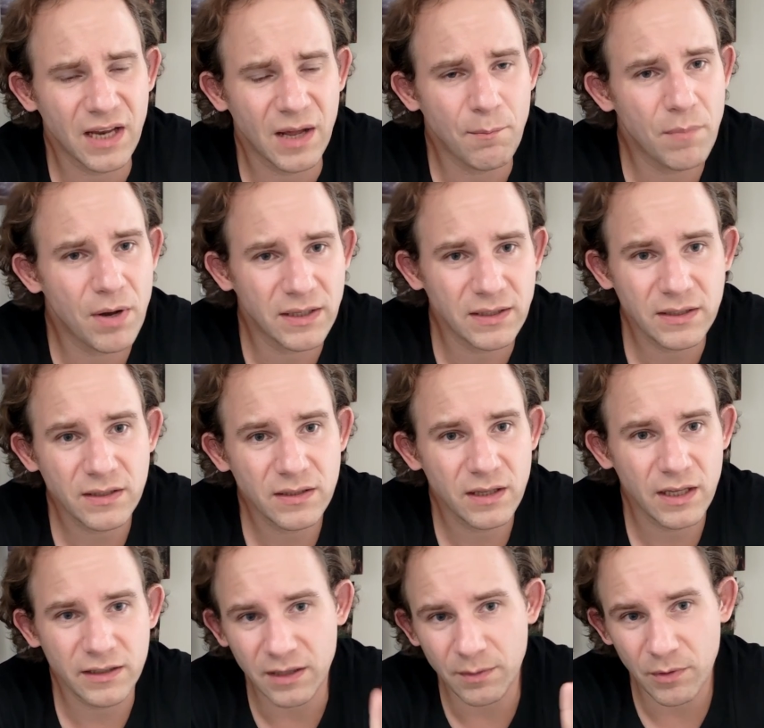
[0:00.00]
numbers,
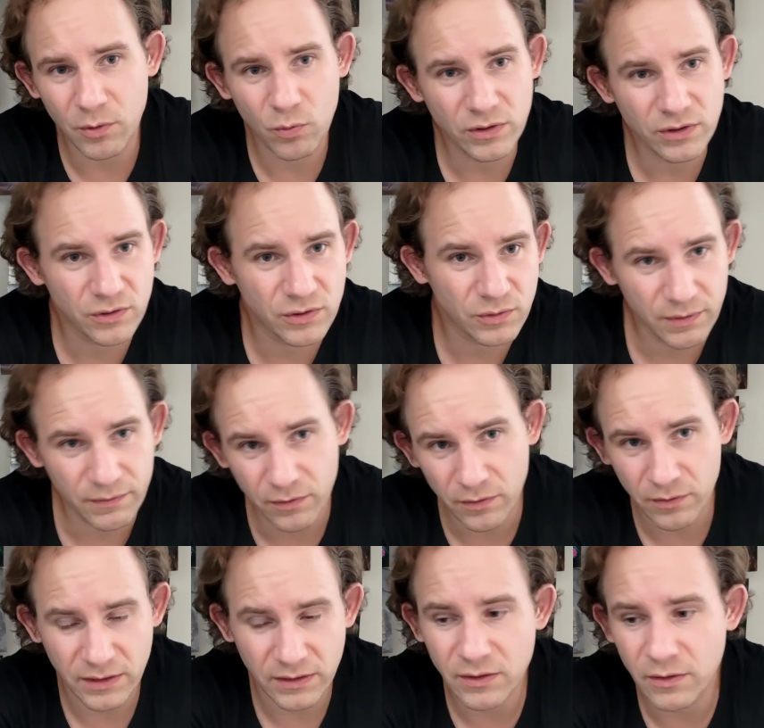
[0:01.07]
like number 1, 2, 3,
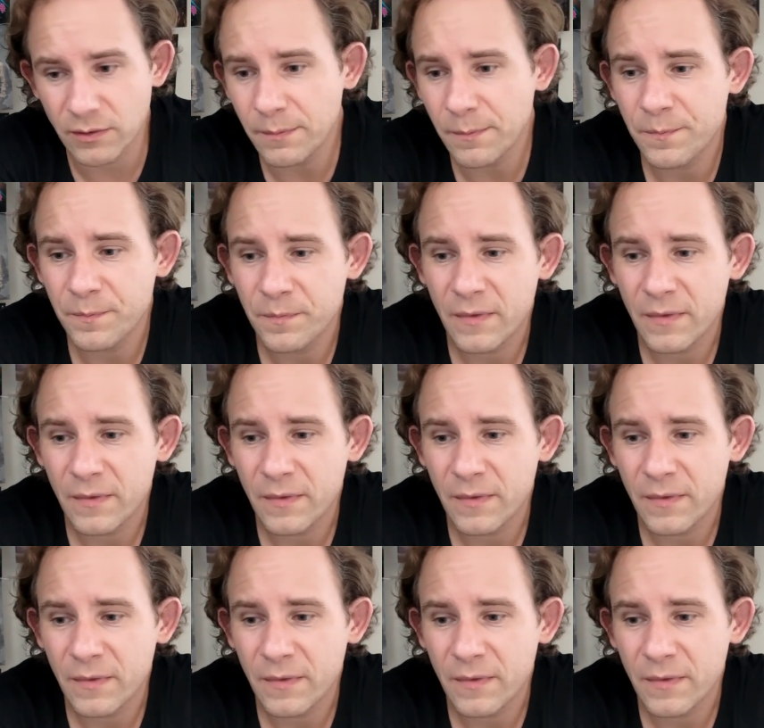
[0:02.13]
4 and so on.